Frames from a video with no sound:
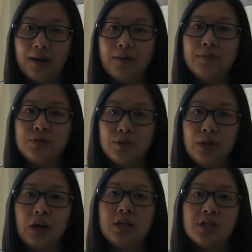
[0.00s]
so
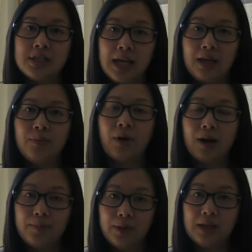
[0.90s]
you understand
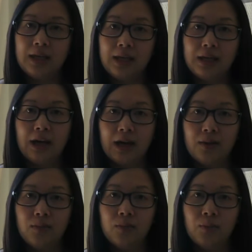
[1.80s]
properly
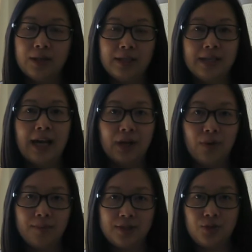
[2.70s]
what the
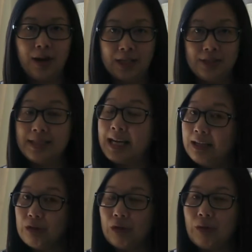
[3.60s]
diagram is trying to
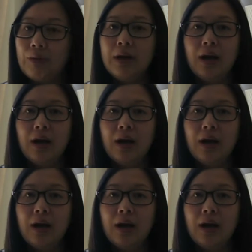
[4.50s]
tell you,